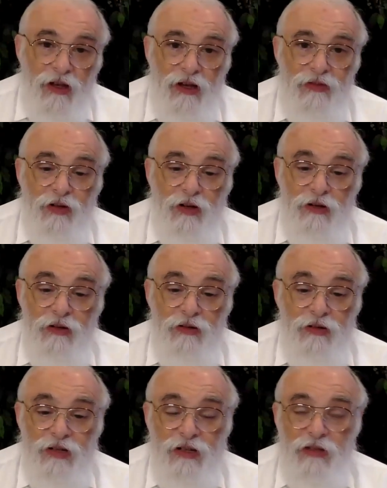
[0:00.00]

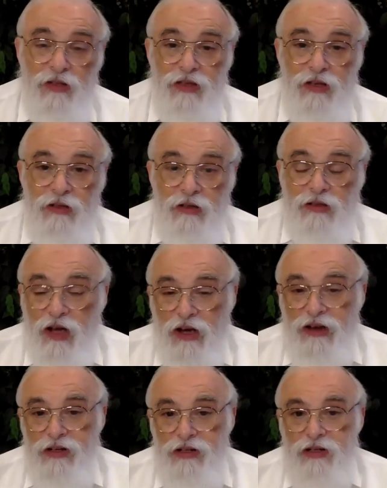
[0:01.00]
another thing. You're
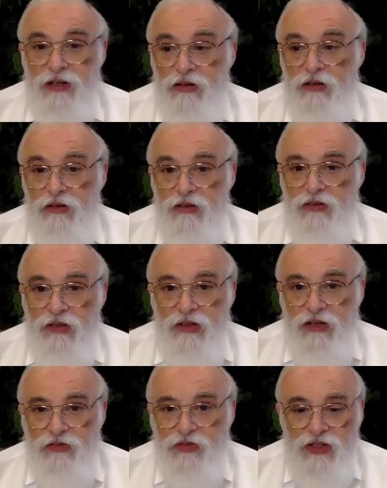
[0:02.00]
tired, you're
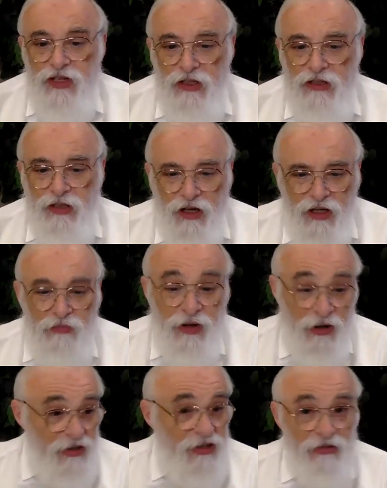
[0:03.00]
not physically tired.
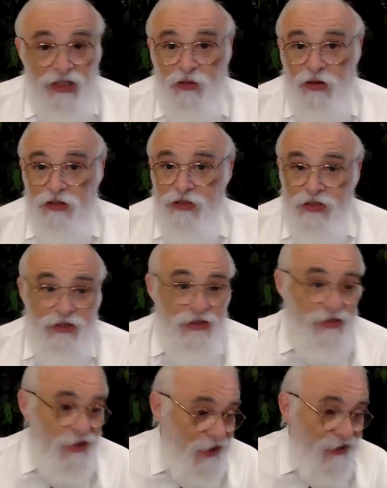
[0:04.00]
Because he really wants this,
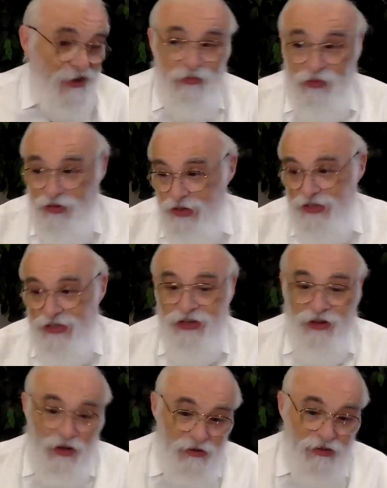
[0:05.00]
he's getting up early, he's going
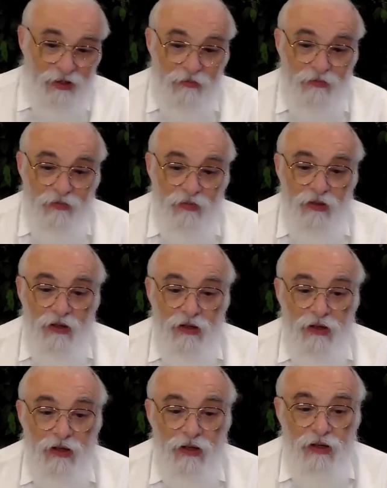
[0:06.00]
to go and get...
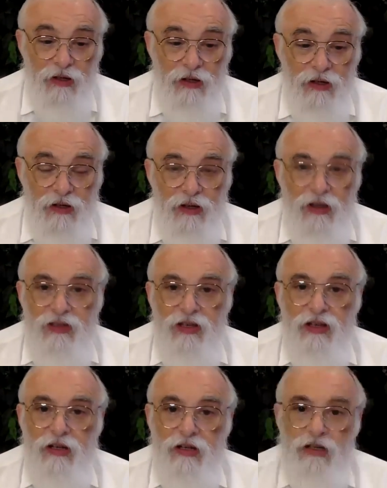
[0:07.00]
It's a
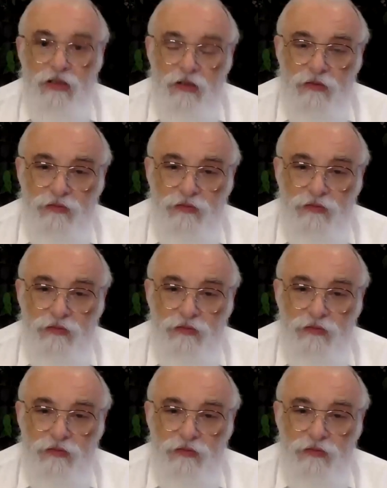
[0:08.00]
yirida.